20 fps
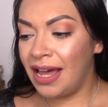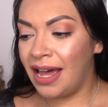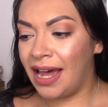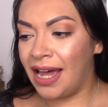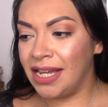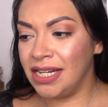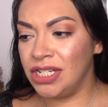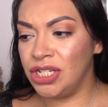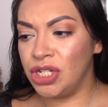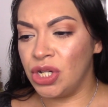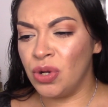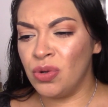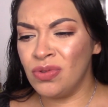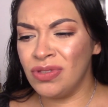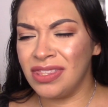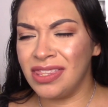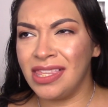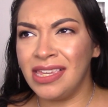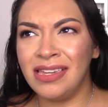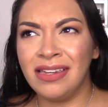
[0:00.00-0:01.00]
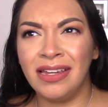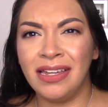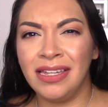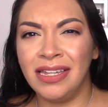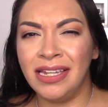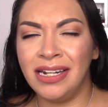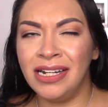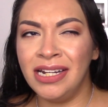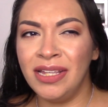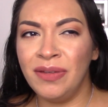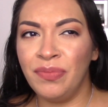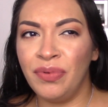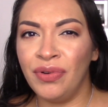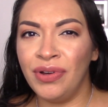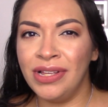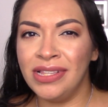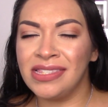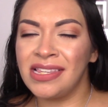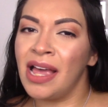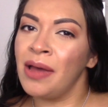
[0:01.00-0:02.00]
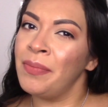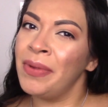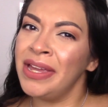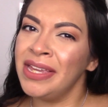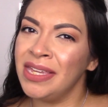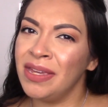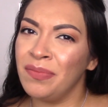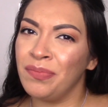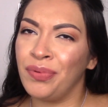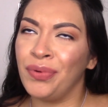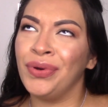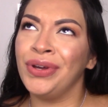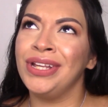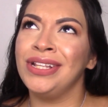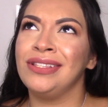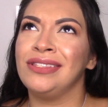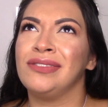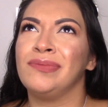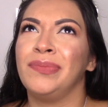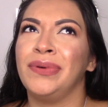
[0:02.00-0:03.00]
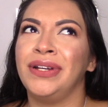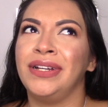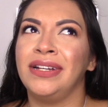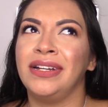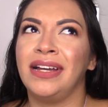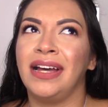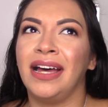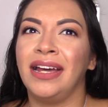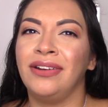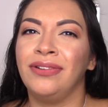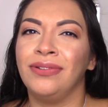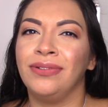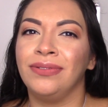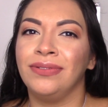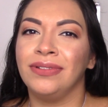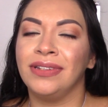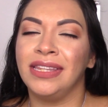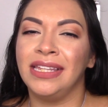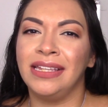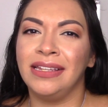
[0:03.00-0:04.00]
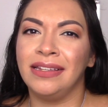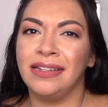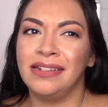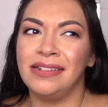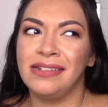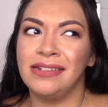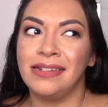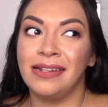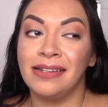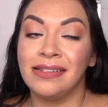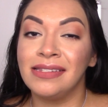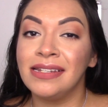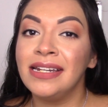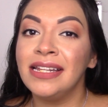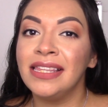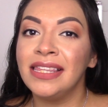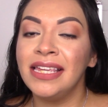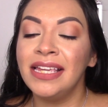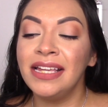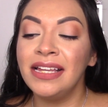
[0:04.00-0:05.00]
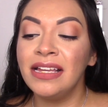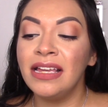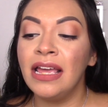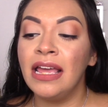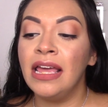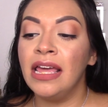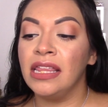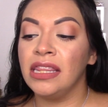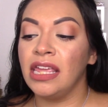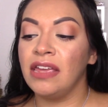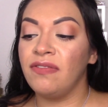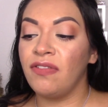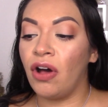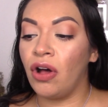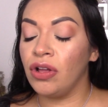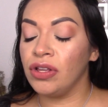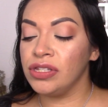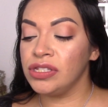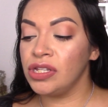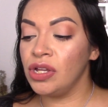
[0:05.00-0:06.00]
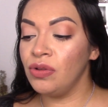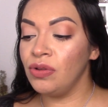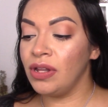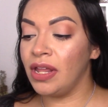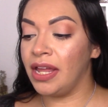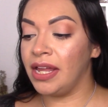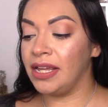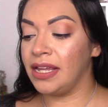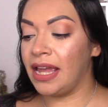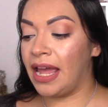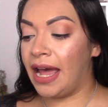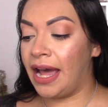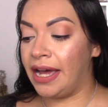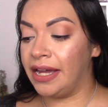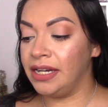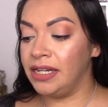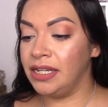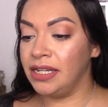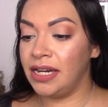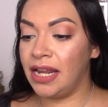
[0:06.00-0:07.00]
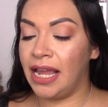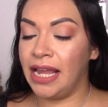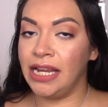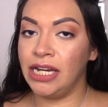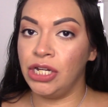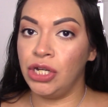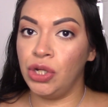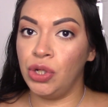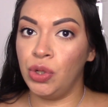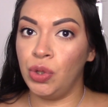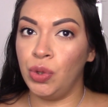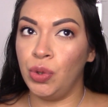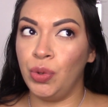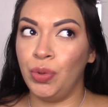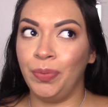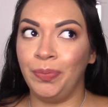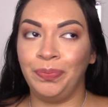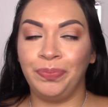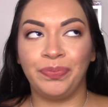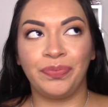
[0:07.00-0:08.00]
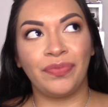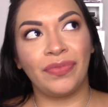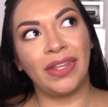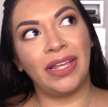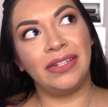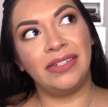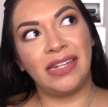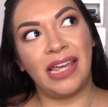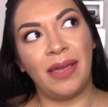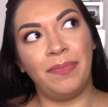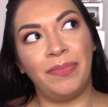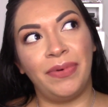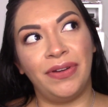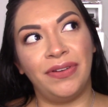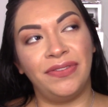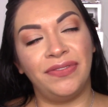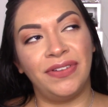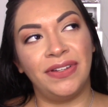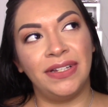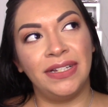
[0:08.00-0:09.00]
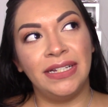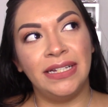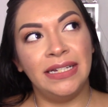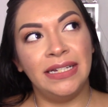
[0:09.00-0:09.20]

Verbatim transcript: I don't think I get any points. I might get points, but I don't think it does anything. They've also like added a new type of